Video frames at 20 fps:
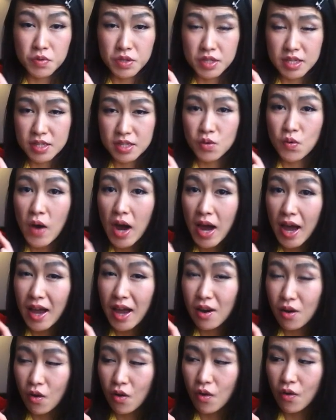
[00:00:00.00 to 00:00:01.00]
which is quite
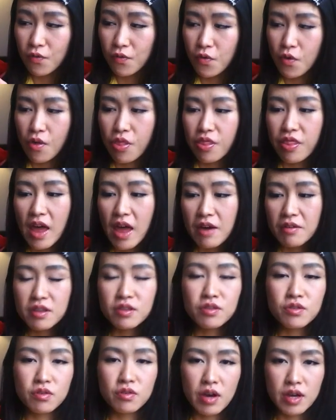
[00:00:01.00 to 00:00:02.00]
a lot for
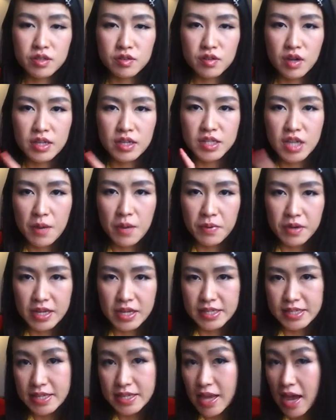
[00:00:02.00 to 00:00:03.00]
1,200
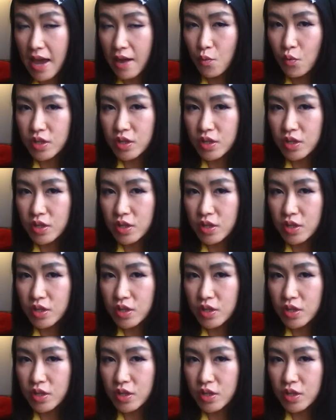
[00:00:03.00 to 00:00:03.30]
Japanese yen,